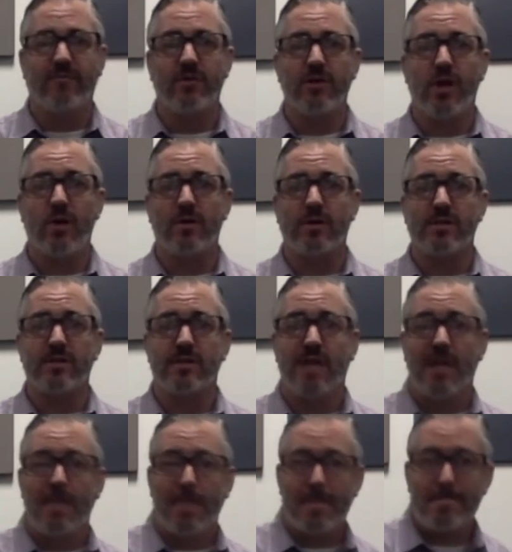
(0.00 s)
you noticed,
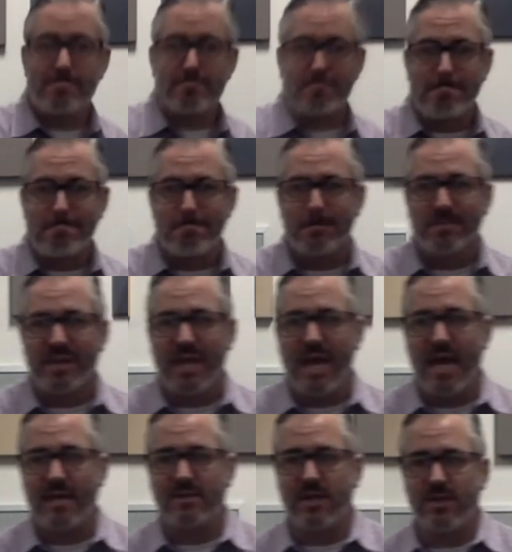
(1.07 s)

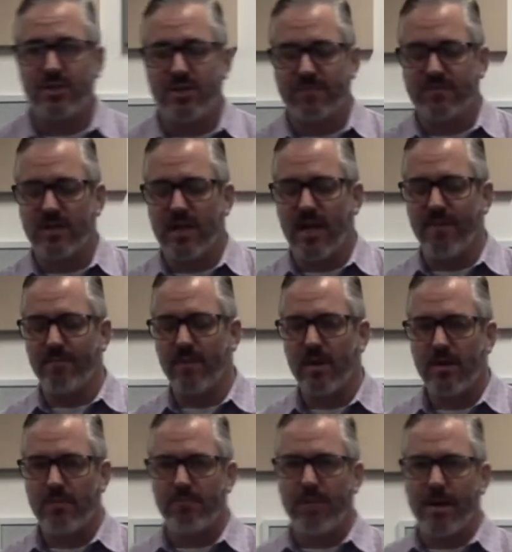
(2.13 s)
as I shifted up,
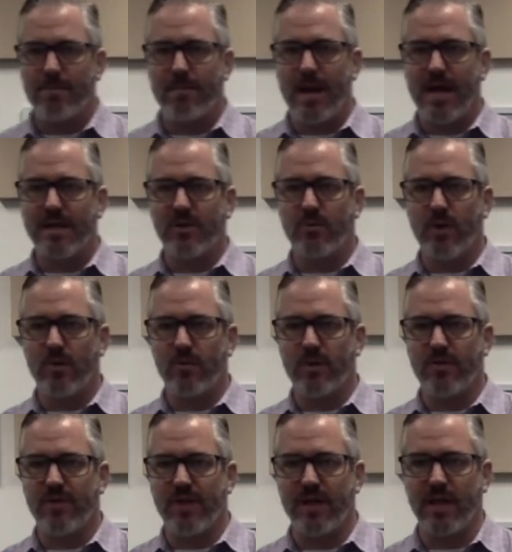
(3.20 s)
my body went
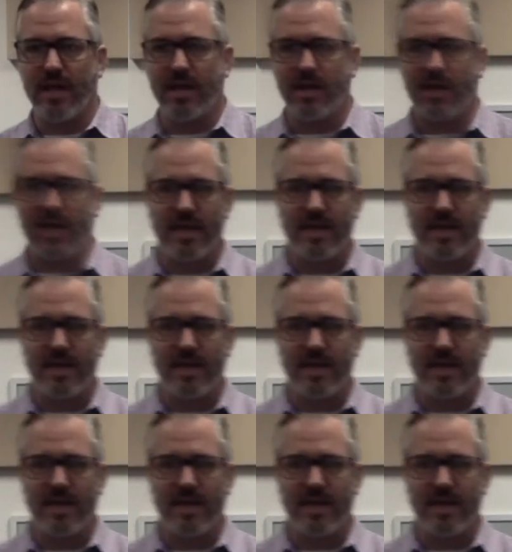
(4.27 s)
with it, and then I